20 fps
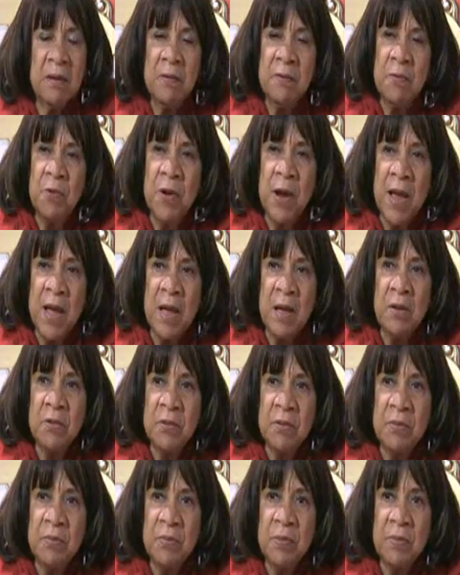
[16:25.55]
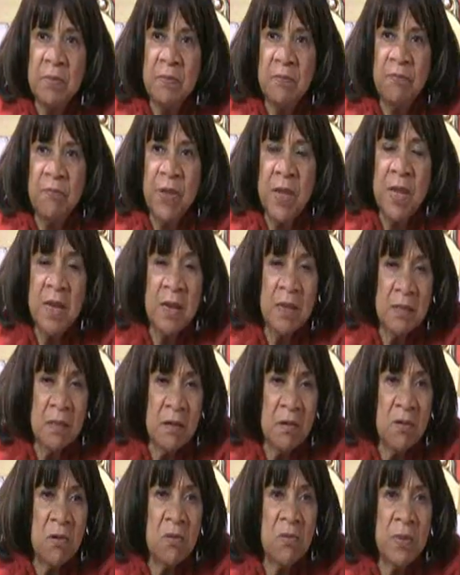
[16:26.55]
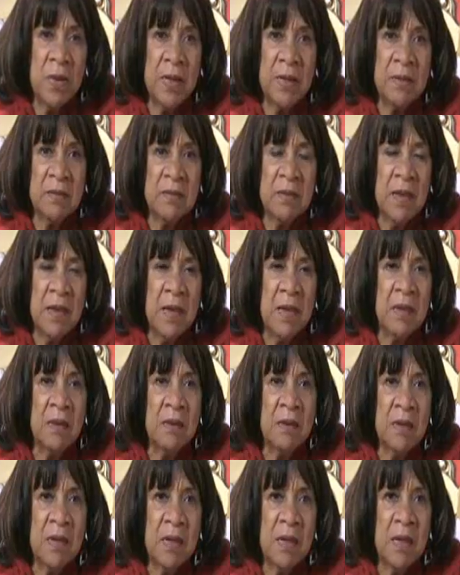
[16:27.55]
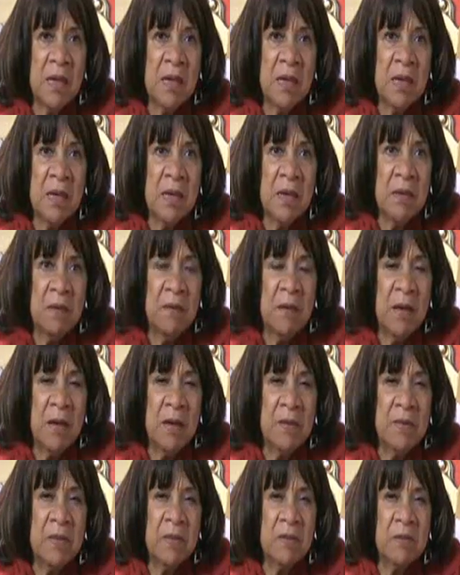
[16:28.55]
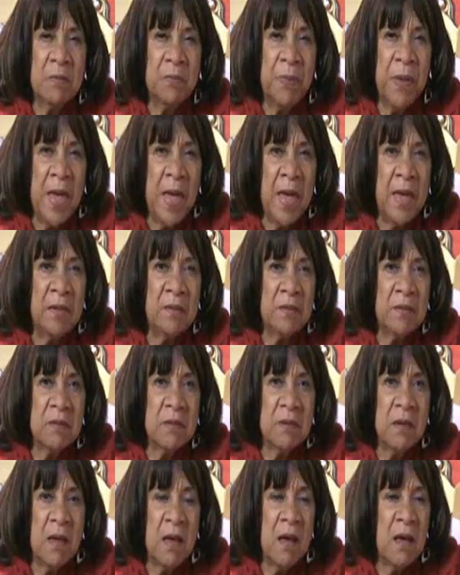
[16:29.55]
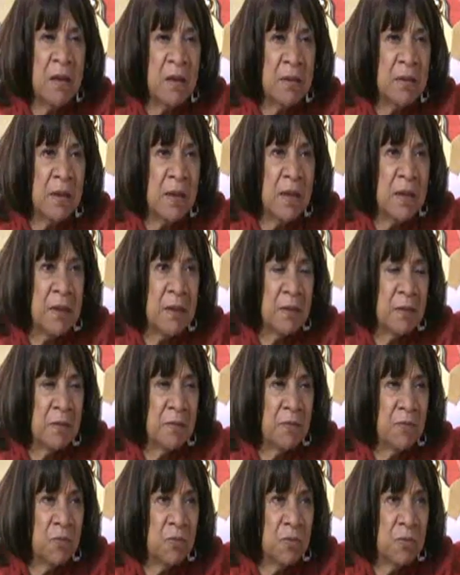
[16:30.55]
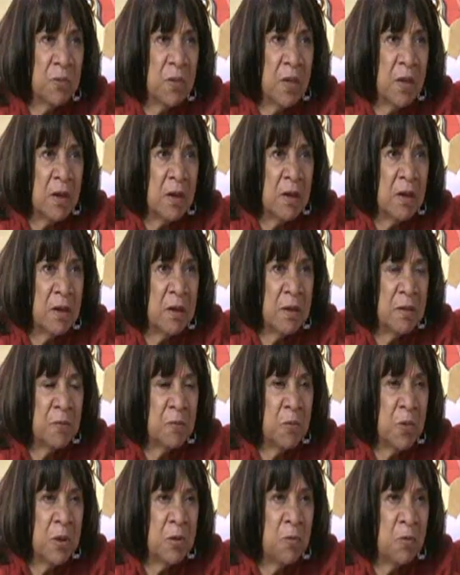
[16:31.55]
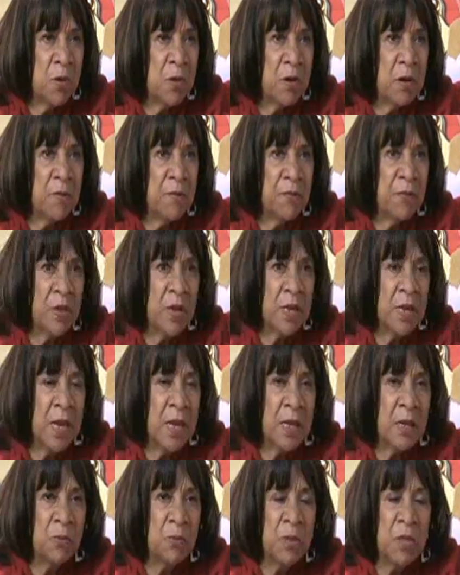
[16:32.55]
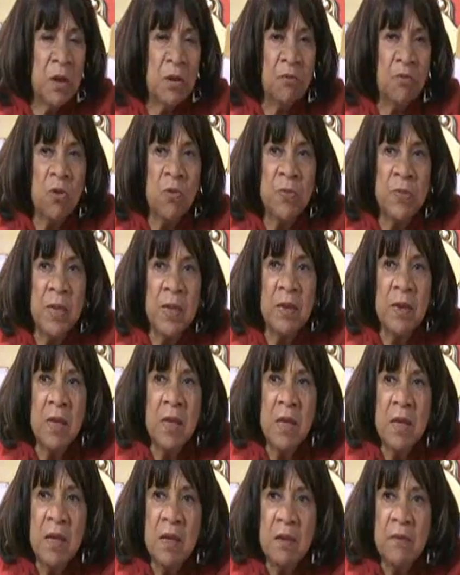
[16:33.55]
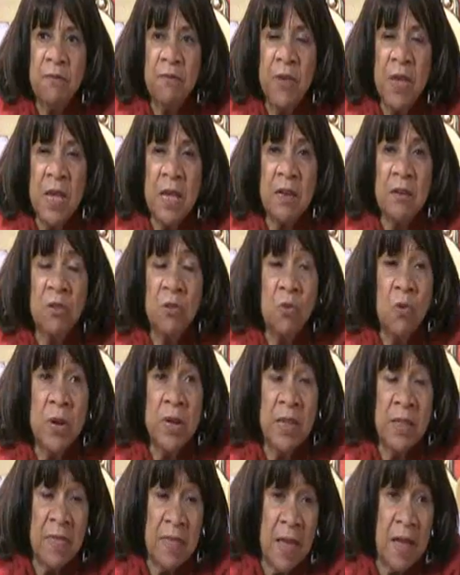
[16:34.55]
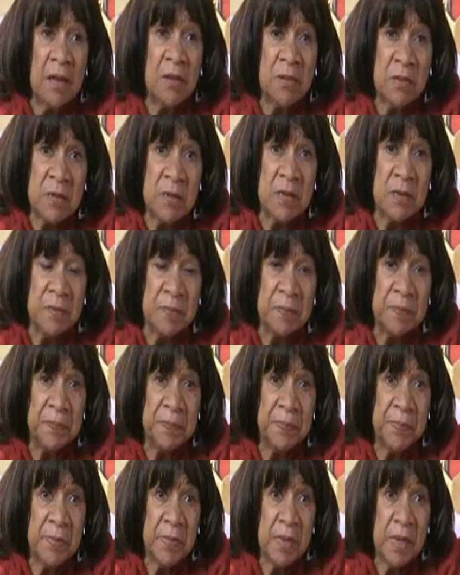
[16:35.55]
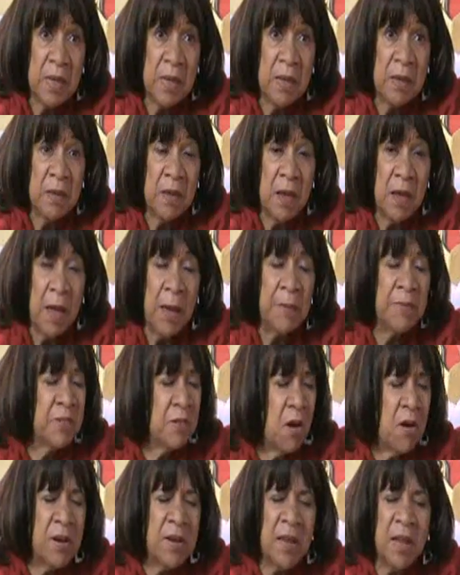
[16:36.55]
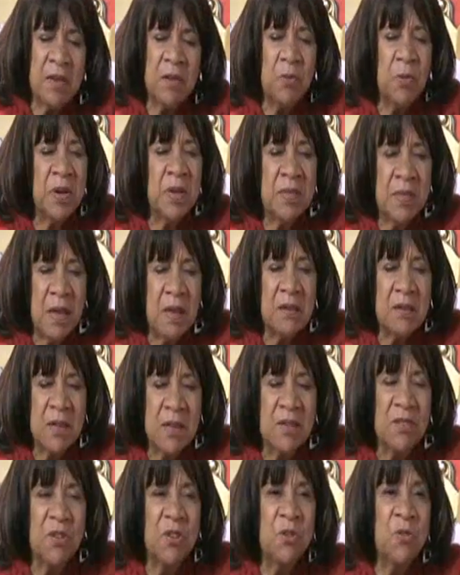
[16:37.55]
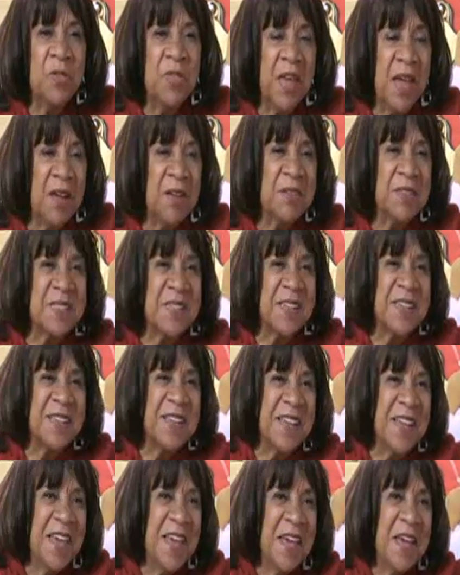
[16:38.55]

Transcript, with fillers: uh, were out feeding the homeless. Yes, and, yes. Uh, this past holiday, mm-hmm, uh, mm-hmm. we were affiliated with a group that fed 20,000. Amen. Uh, amen. I'm sorry, not 20,000, 2,000. 2,